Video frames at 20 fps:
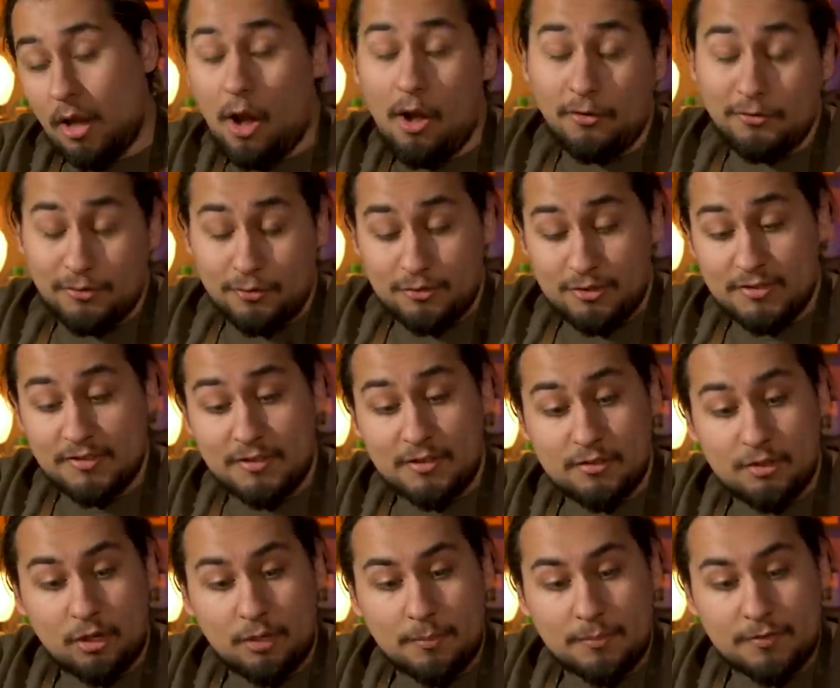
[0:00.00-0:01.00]
Also, just
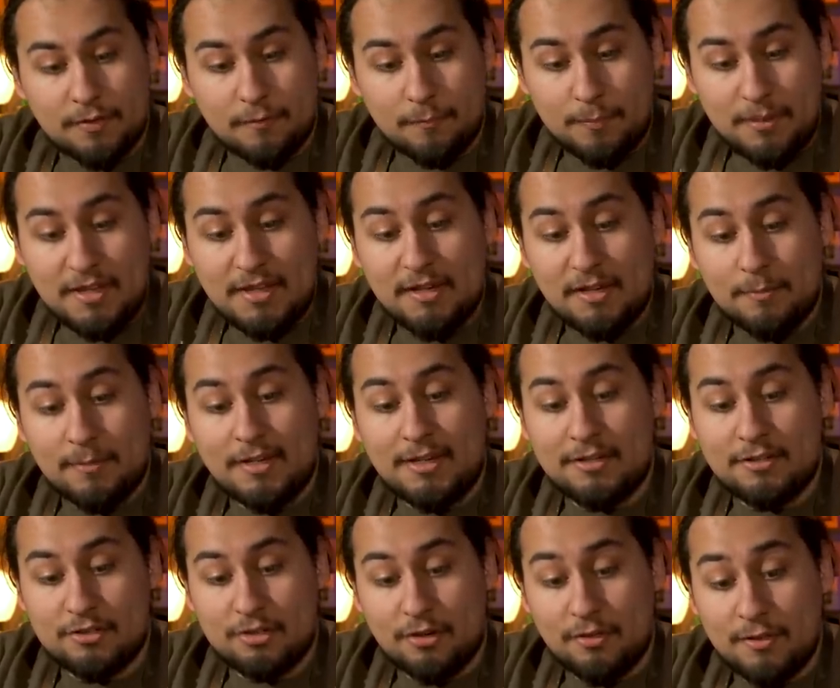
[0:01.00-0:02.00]
in terms of being a
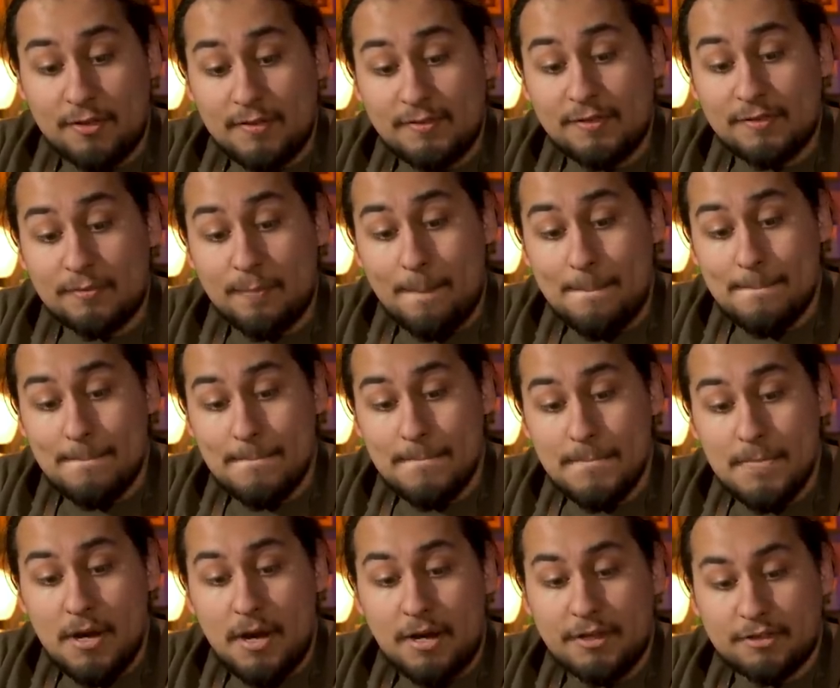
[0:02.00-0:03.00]
miniature, this is
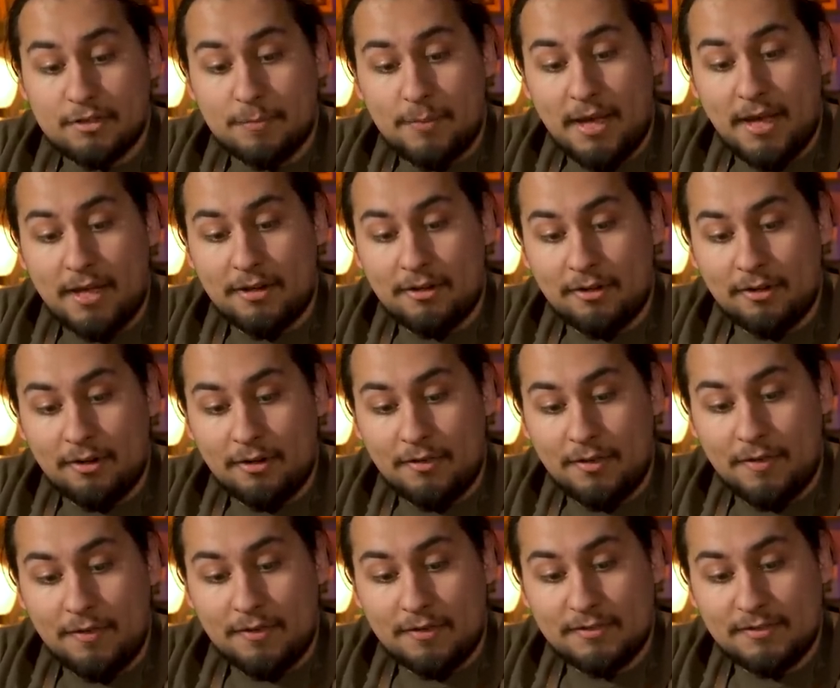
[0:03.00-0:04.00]
much better
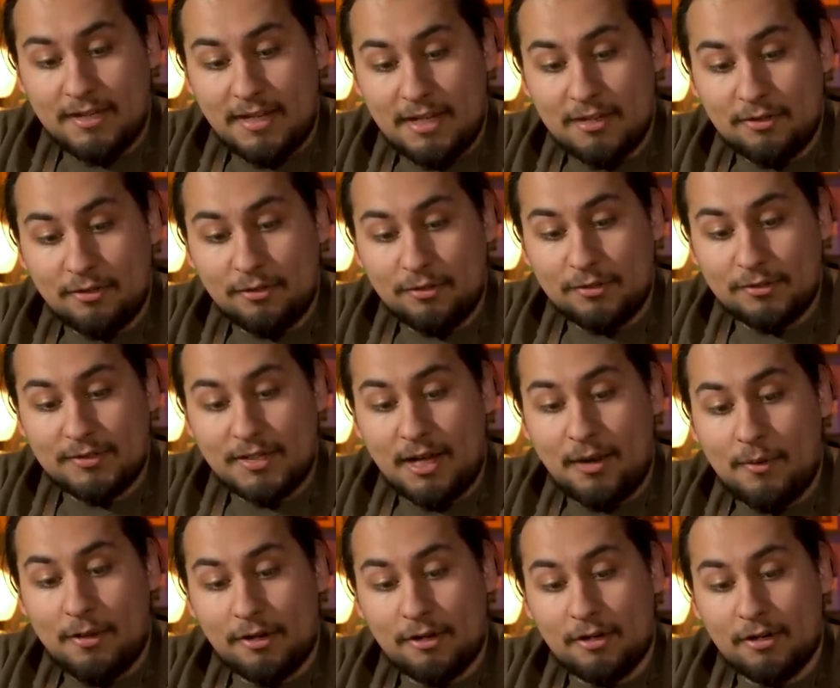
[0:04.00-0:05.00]
than the standard Luke
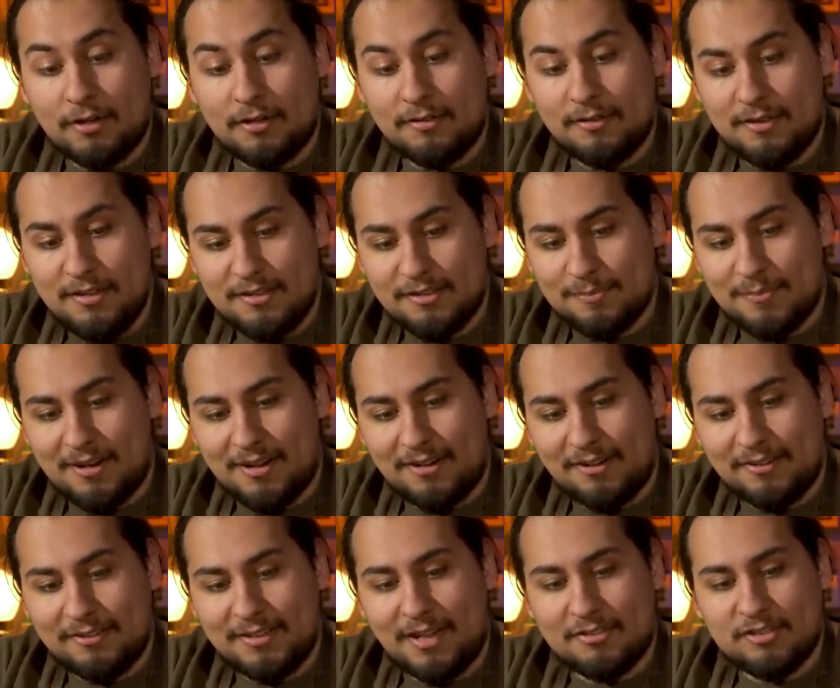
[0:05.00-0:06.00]
Skywalker because this
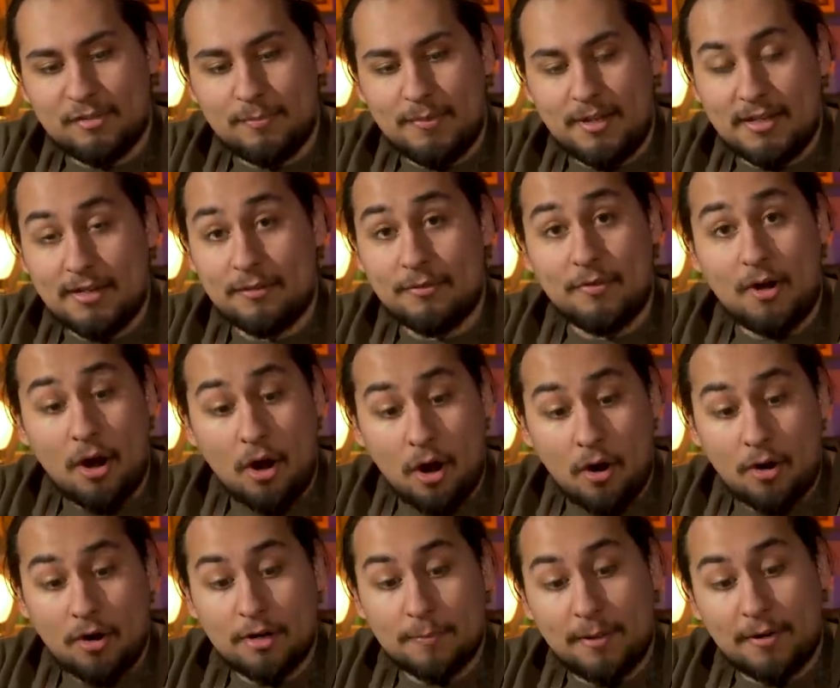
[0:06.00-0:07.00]
model is actually made out of
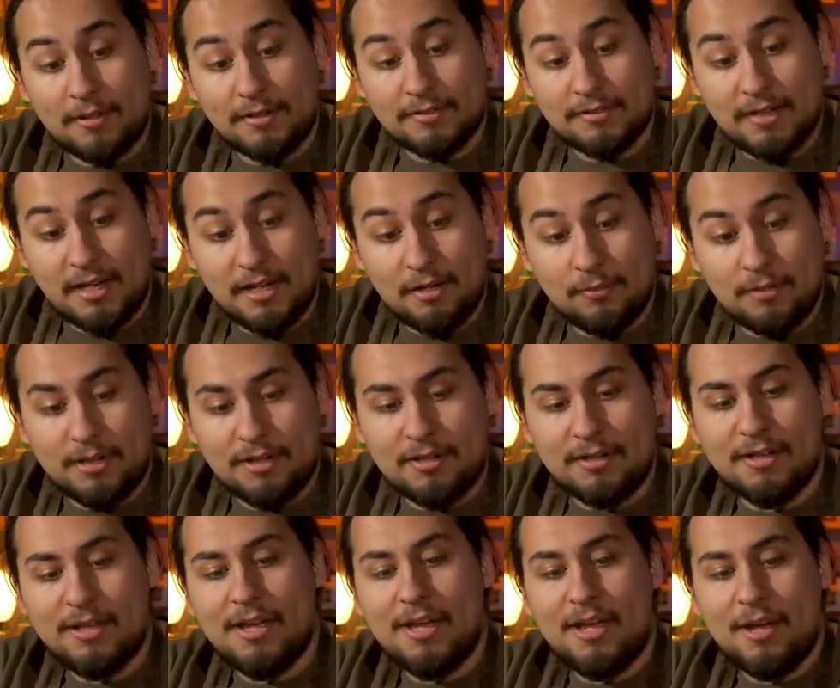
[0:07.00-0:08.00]
hard
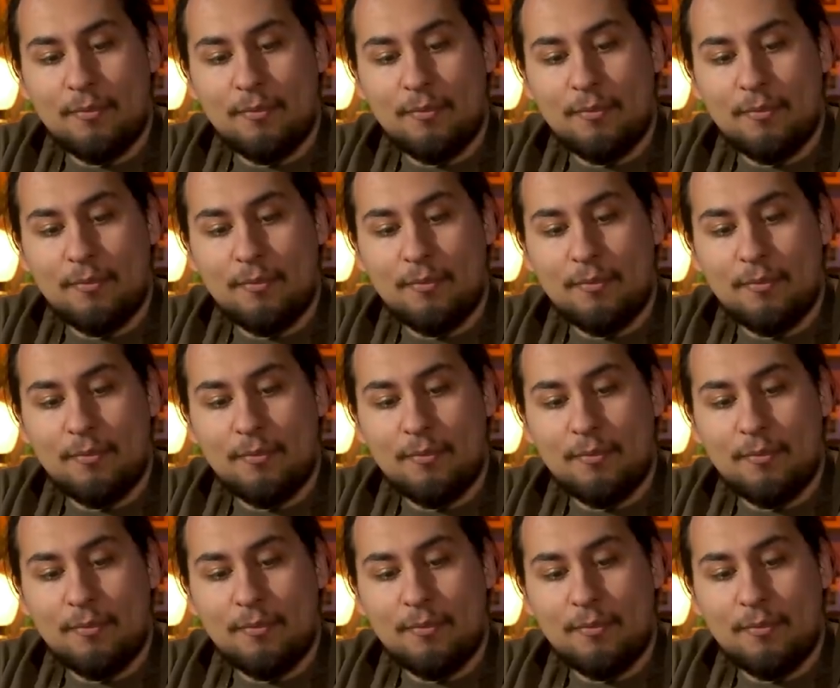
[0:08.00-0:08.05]
polystyrene,